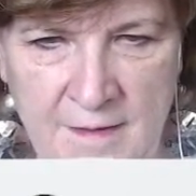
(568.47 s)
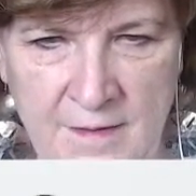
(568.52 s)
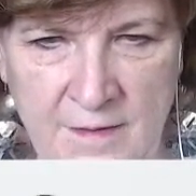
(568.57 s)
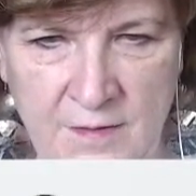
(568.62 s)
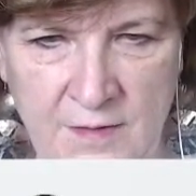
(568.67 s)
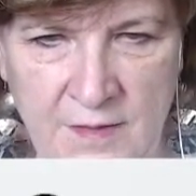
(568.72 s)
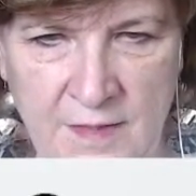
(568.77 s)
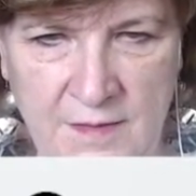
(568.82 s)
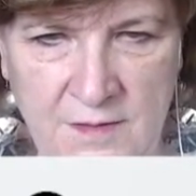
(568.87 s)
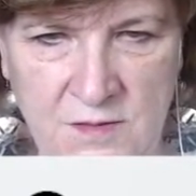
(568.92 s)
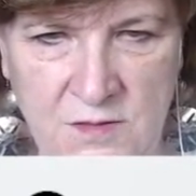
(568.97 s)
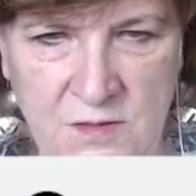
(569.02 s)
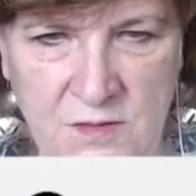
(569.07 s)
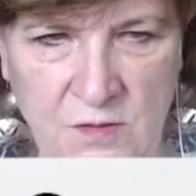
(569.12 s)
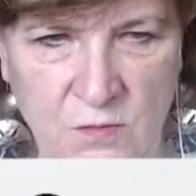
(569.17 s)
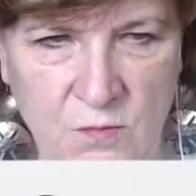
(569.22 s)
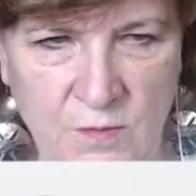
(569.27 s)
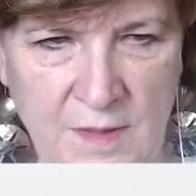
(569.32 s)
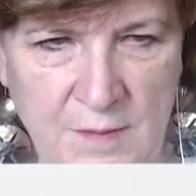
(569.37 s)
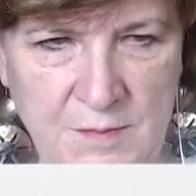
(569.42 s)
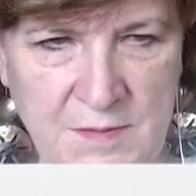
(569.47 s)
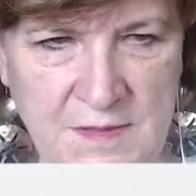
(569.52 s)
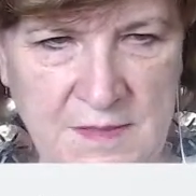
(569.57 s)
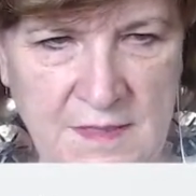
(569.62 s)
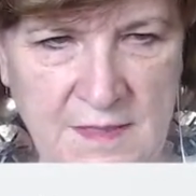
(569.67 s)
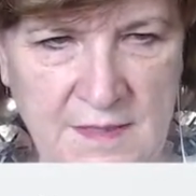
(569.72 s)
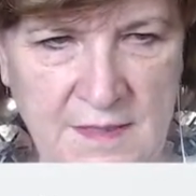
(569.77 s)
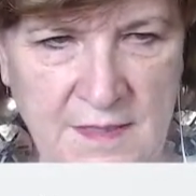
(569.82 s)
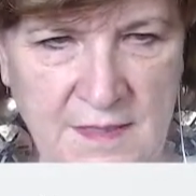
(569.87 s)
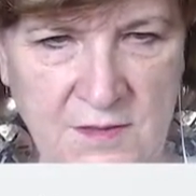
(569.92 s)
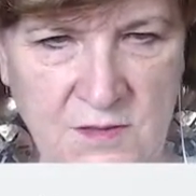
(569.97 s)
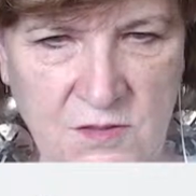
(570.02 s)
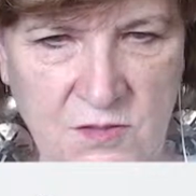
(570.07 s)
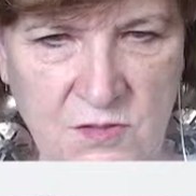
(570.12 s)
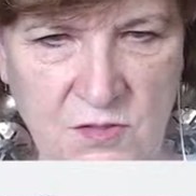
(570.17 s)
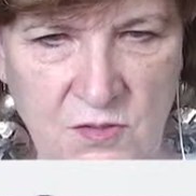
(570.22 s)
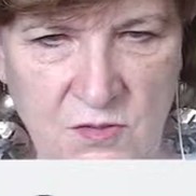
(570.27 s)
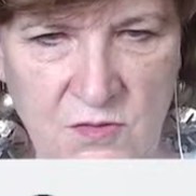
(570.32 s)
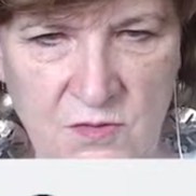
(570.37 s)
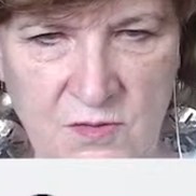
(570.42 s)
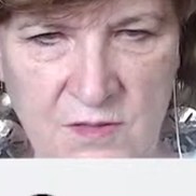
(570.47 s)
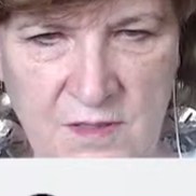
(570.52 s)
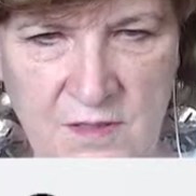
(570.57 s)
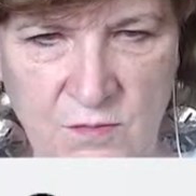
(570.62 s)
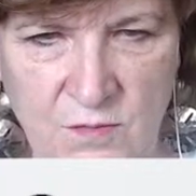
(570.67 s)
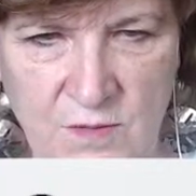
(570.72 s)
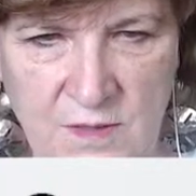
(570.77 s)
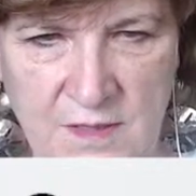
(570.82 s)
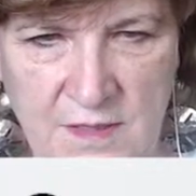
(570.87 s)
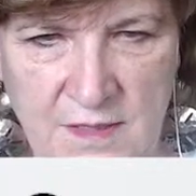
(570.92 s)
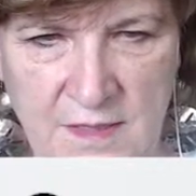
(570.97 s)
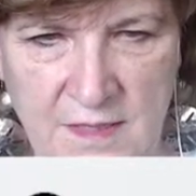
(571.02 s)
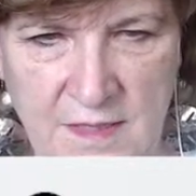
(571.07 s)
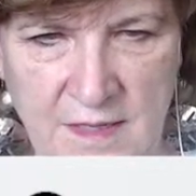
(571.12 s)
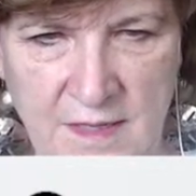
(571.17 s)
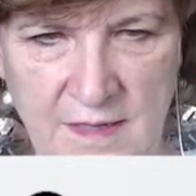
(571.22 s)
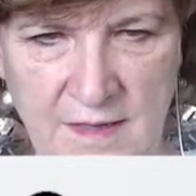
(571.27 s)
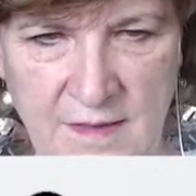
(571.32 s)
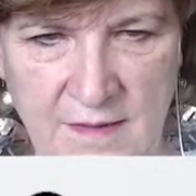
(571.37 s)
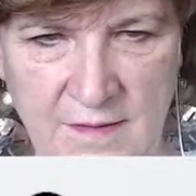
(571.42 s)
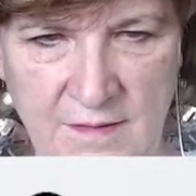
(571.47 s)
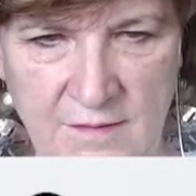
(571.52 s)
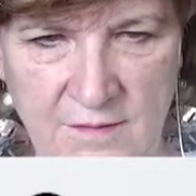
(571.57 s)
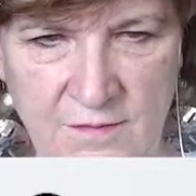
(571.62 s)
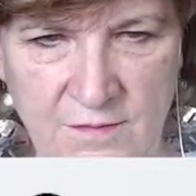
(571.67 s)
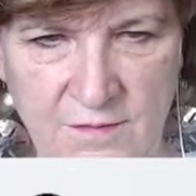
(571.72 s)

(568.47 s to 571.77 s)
Okay, so website. I don't think we can have.